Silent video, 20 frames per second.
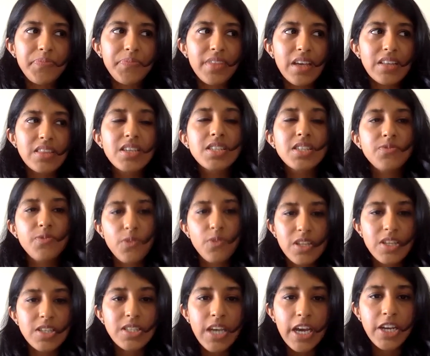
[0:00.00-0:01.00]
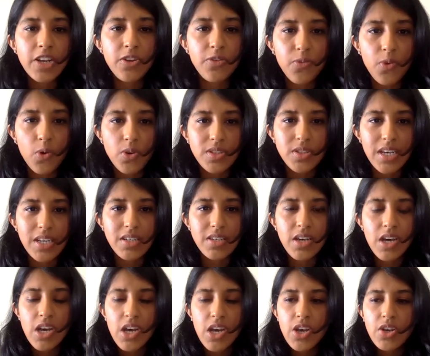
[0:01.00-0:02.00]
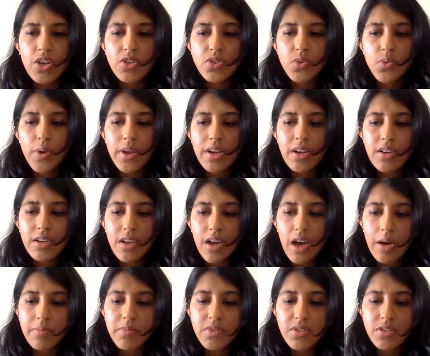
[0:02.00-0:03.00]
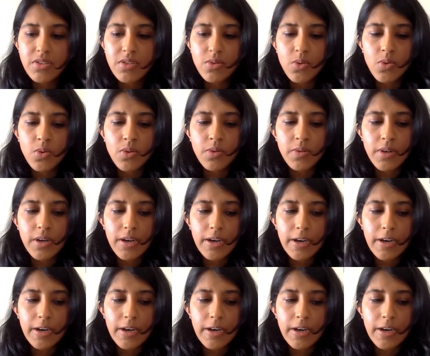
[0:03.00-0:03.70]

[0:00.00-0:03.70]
this kind of foresight. So when it comes to